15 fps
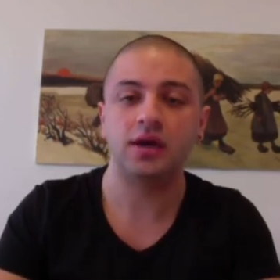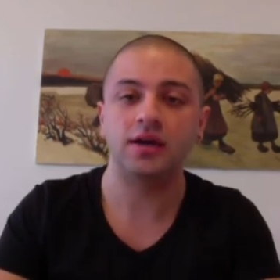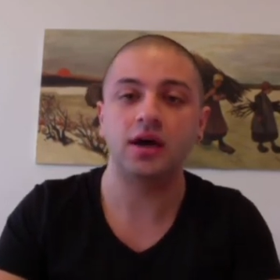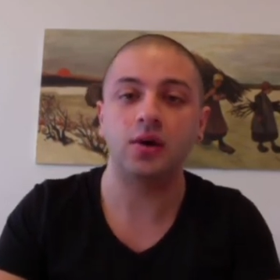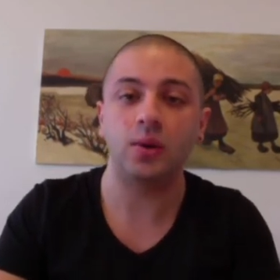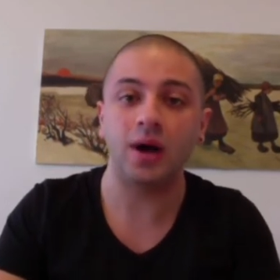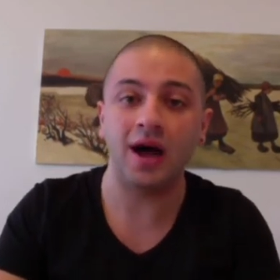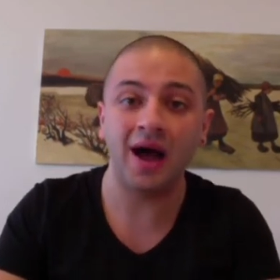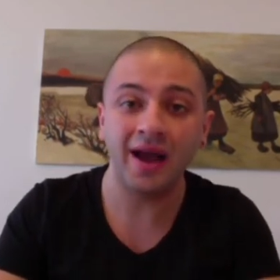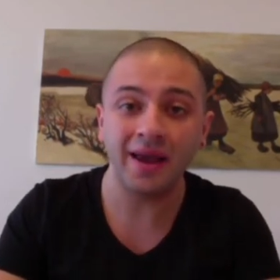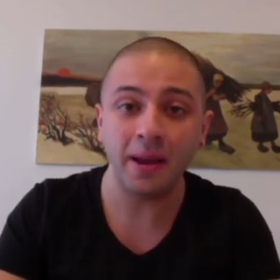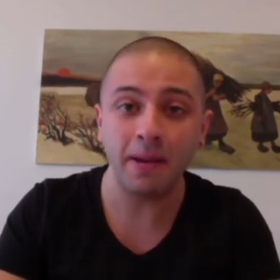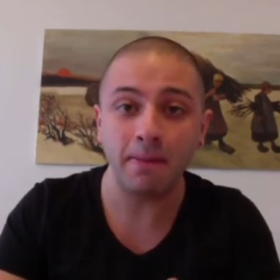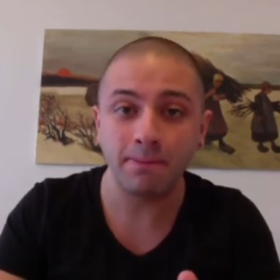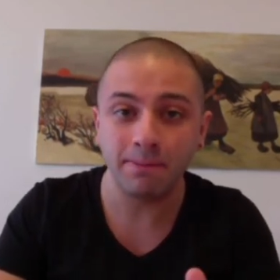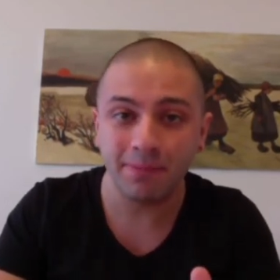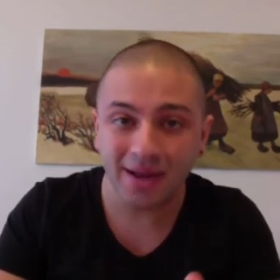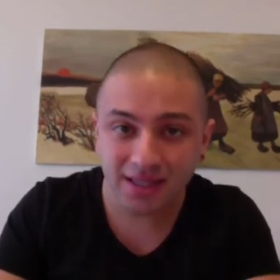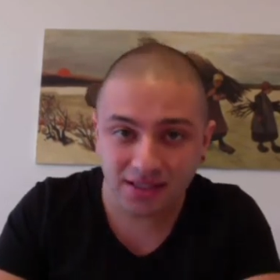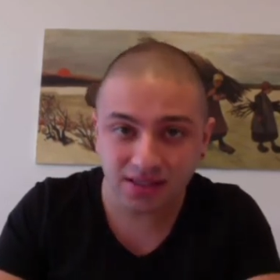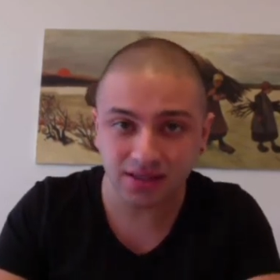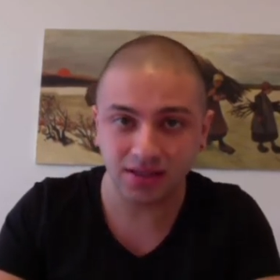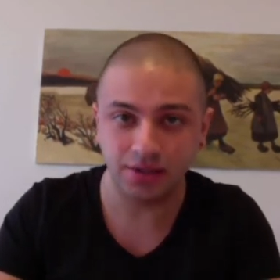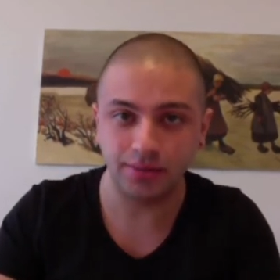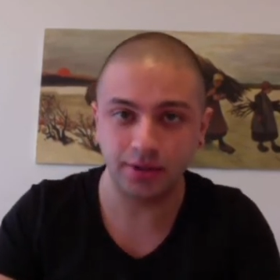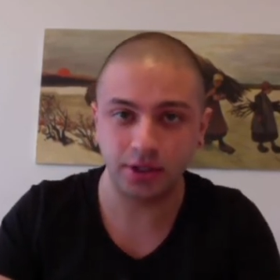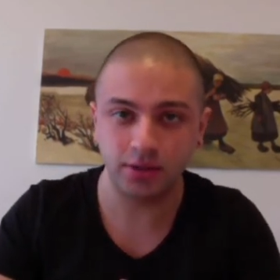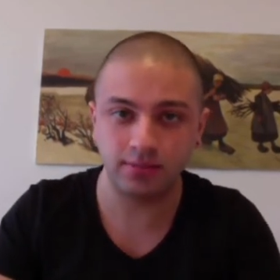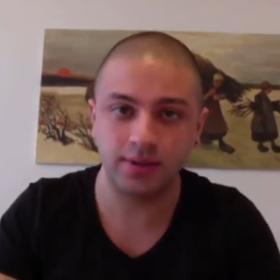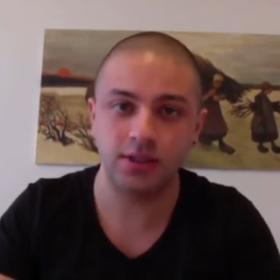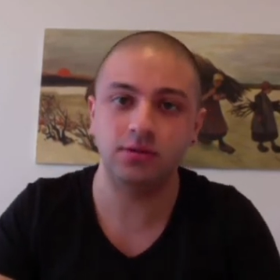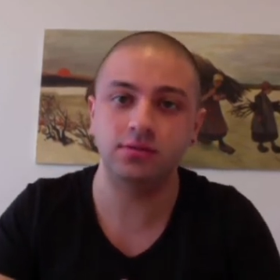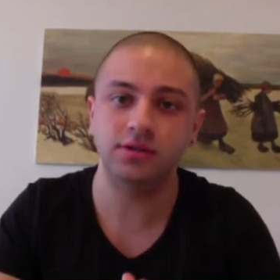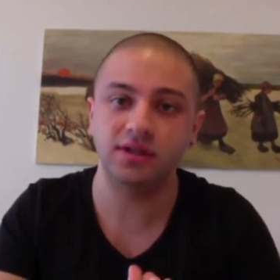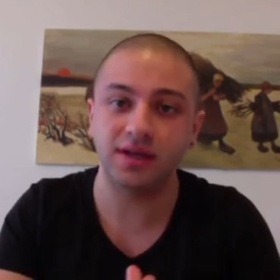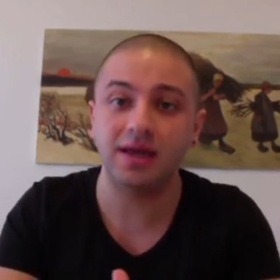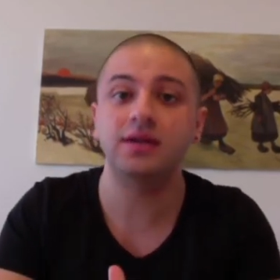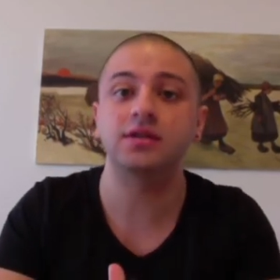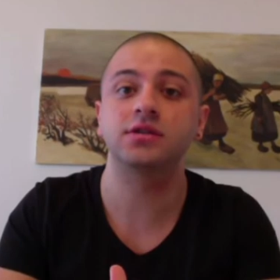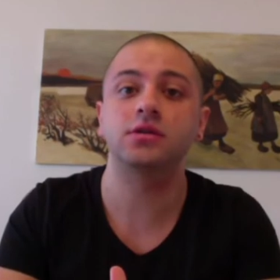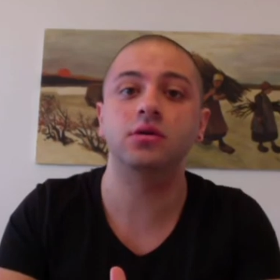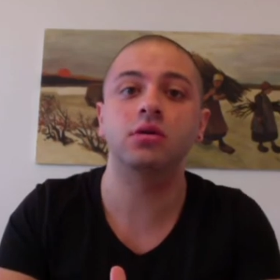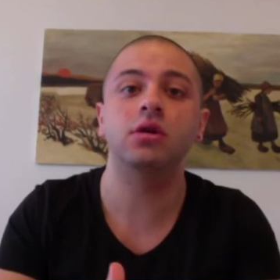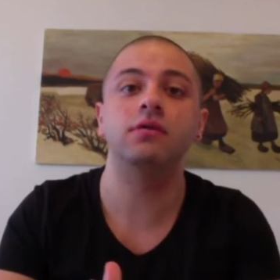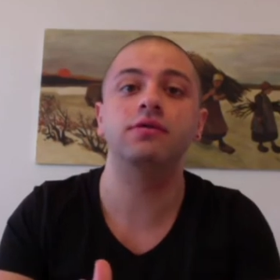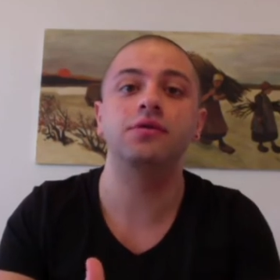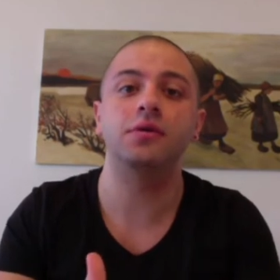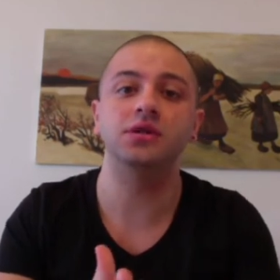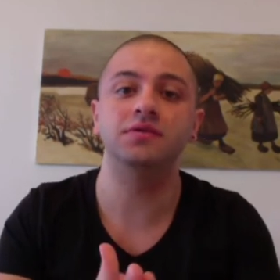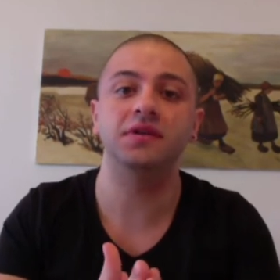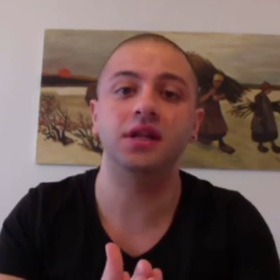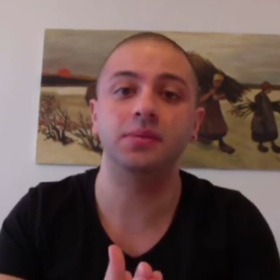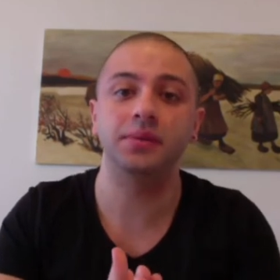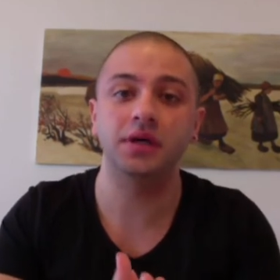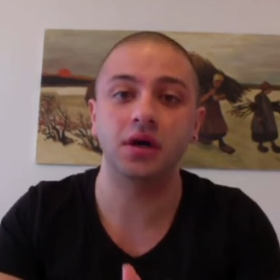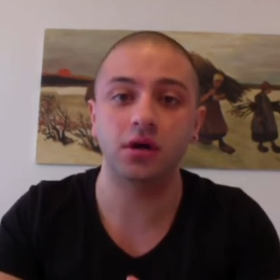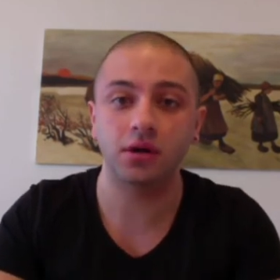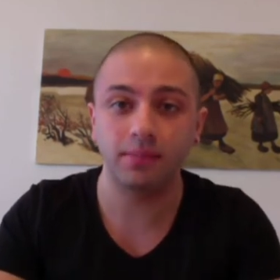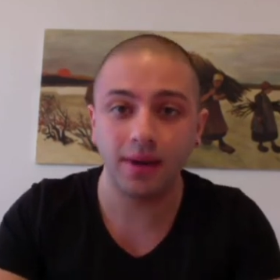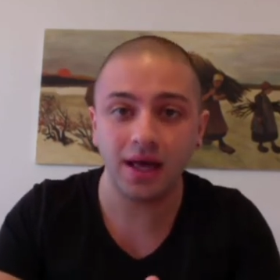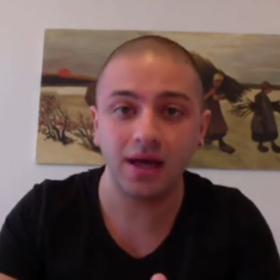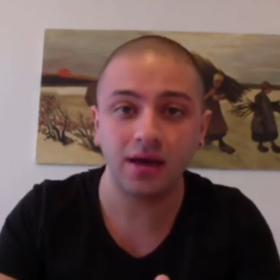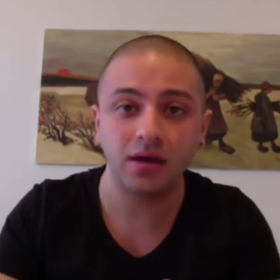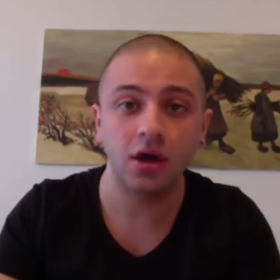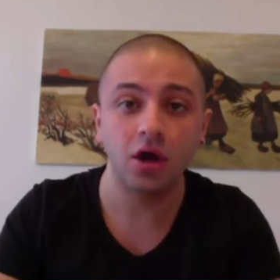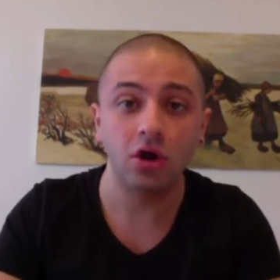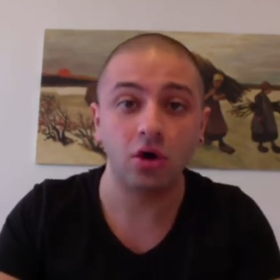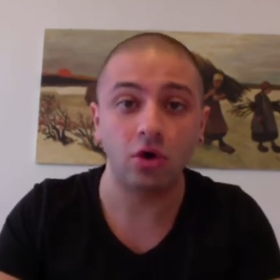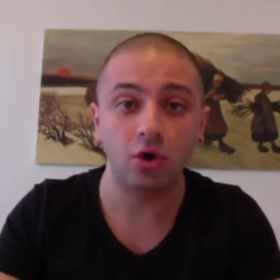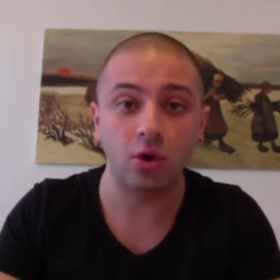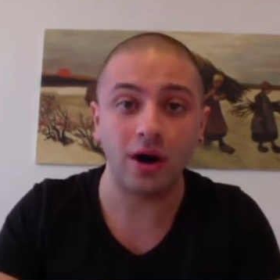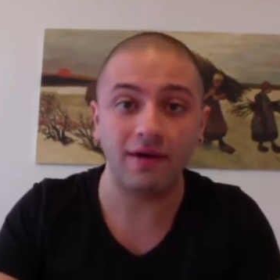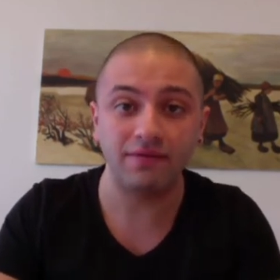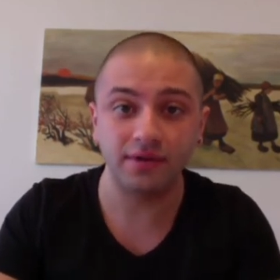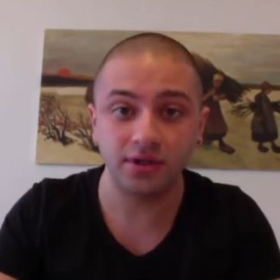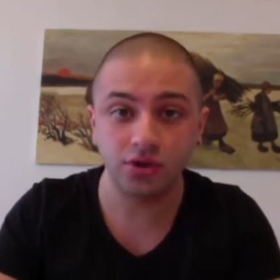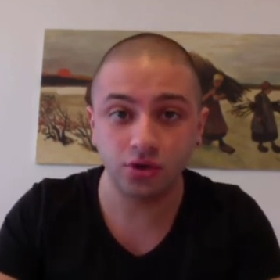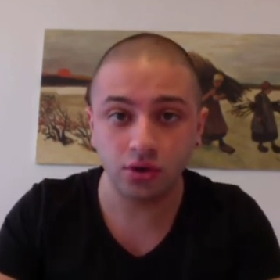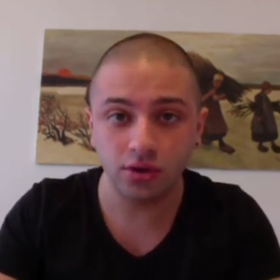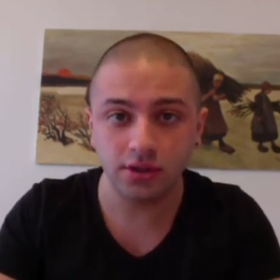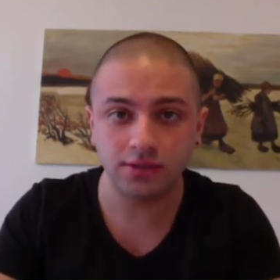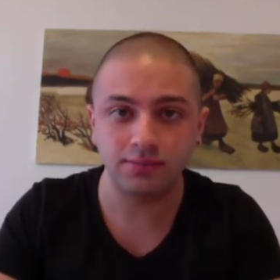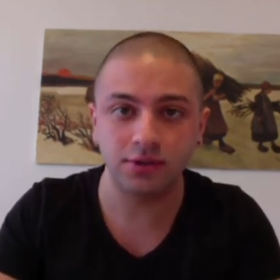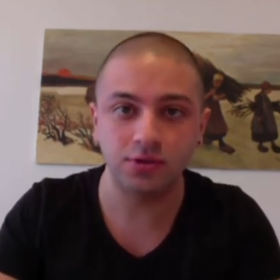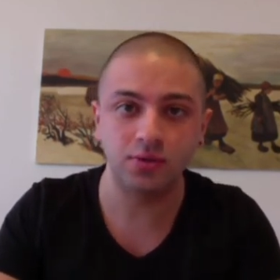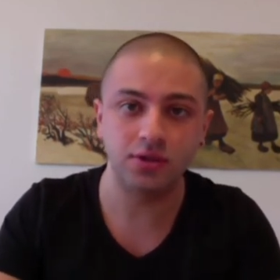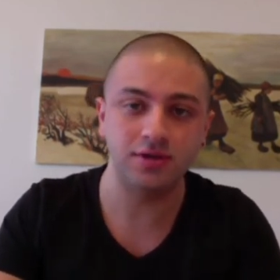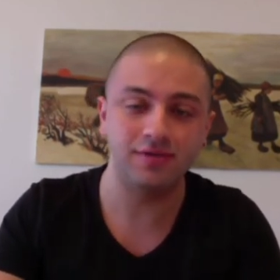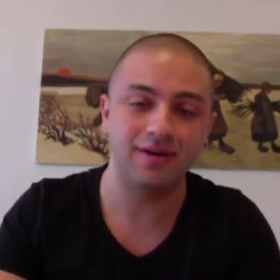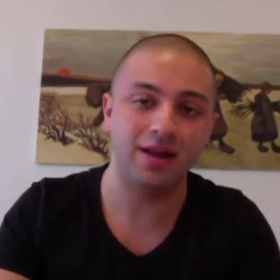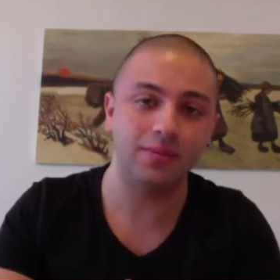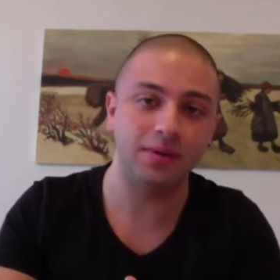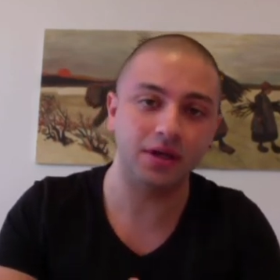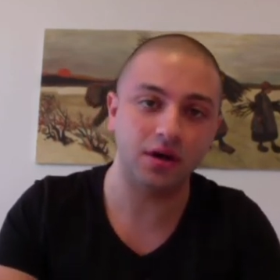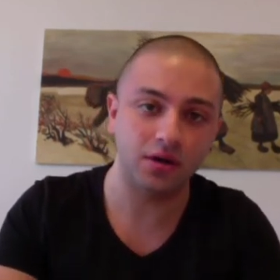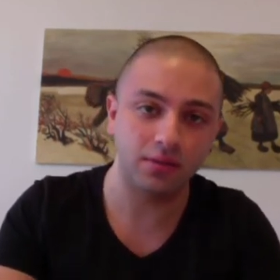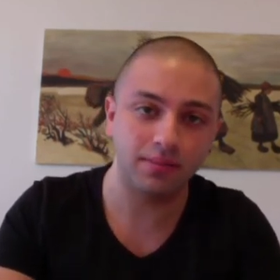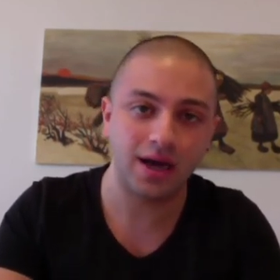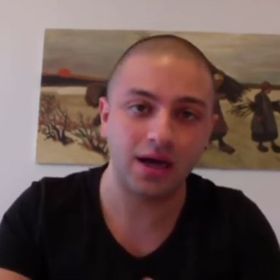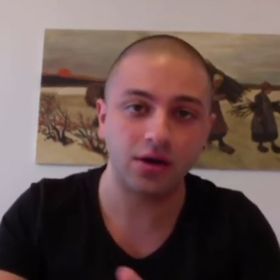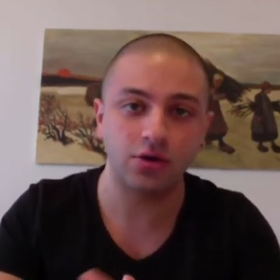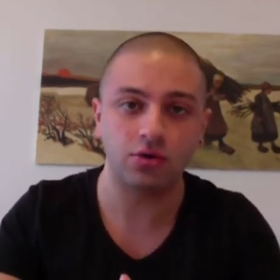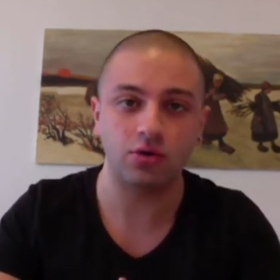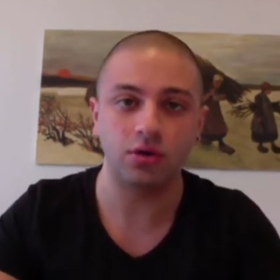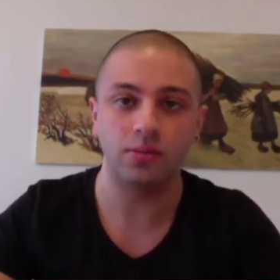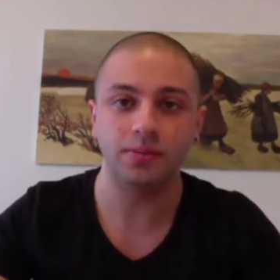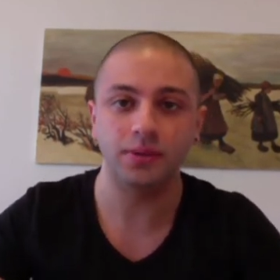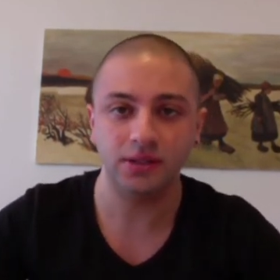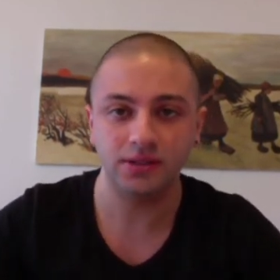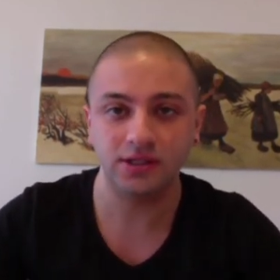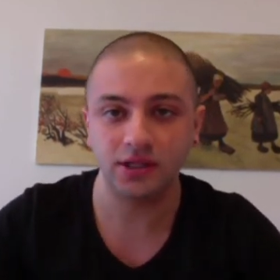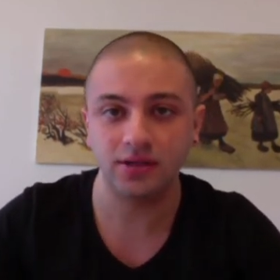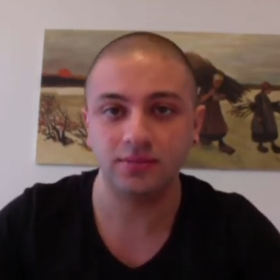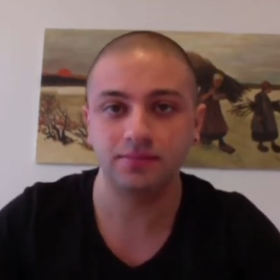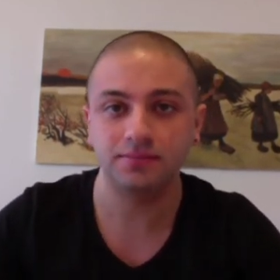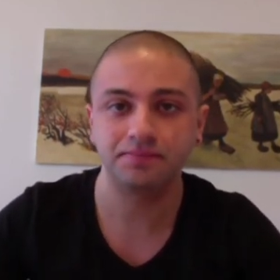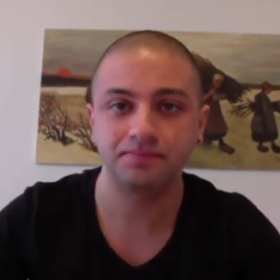Now, I immensely recommend using Xcode if you're developing on a Mac or have the choice between developing on a Mac or a PC.